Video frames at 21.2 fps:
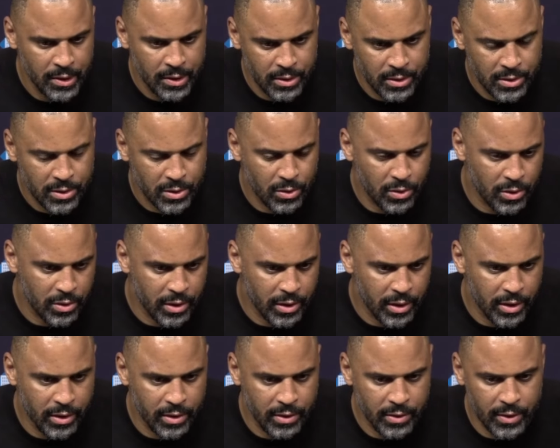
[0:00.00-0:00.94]
score
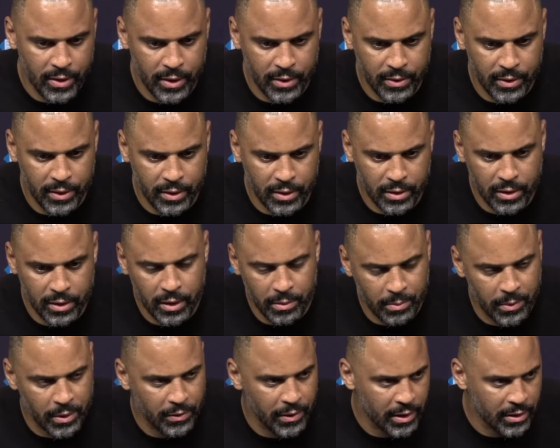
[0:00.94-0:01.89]
there, I think him
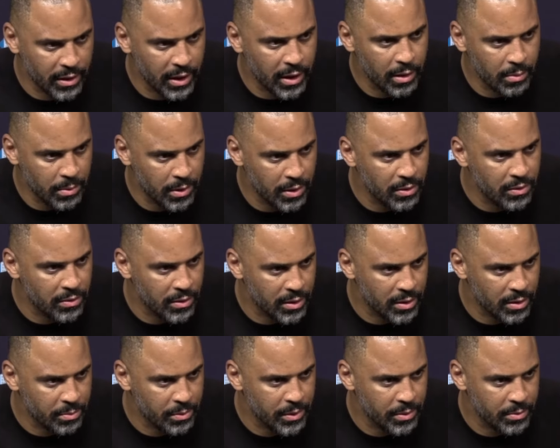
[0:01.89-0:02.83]
around the elbow on
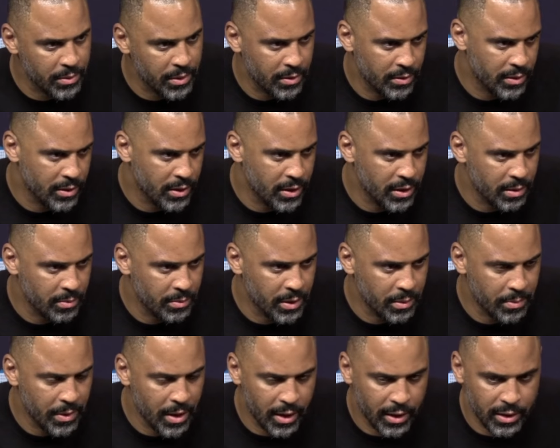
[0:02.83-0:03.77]
the perimeter and then him in the
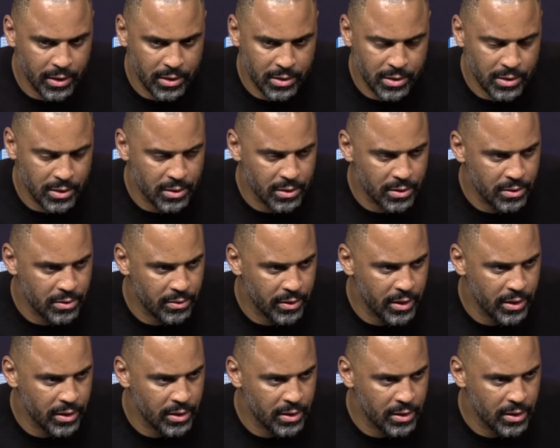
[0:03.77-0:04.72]
pocket, it's a
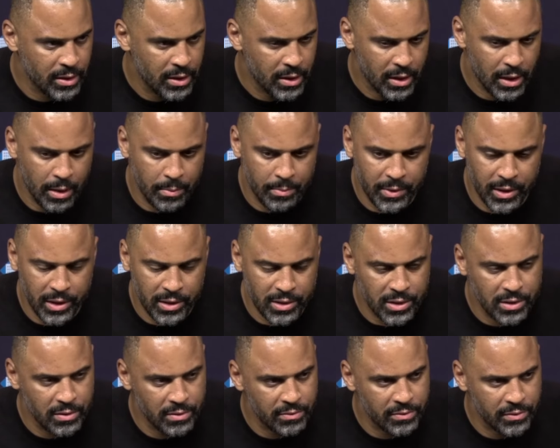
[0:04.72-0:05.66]
great
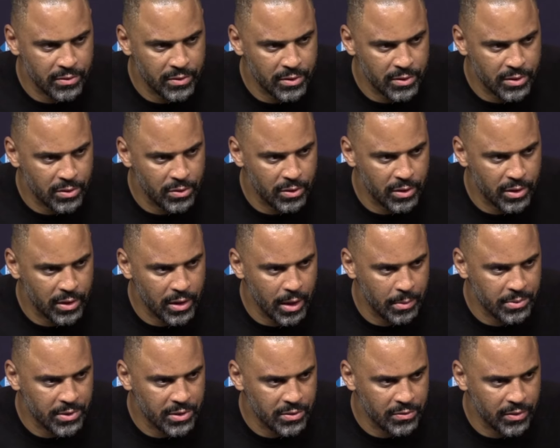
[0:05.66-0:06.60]
combination of scoring
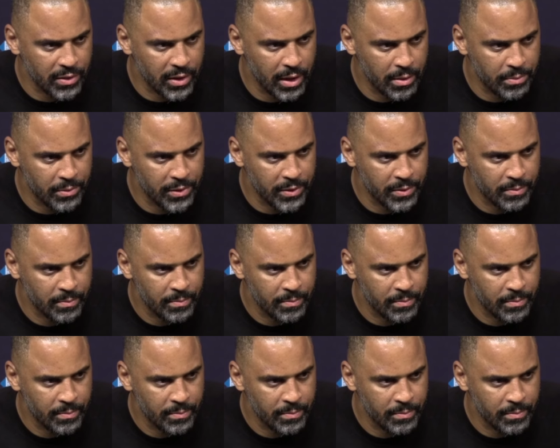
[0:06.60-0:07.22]
options for Alperen.